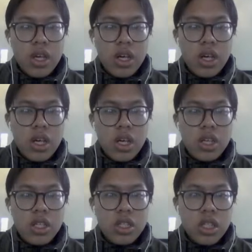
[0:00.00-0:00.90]
uh,
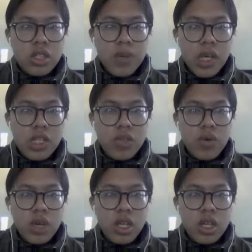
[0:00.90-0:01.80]
the search page
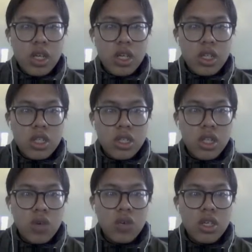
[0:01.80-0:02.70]
will
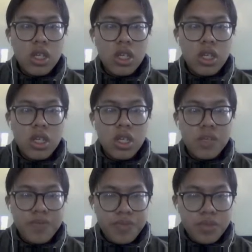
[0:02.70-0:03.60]
show the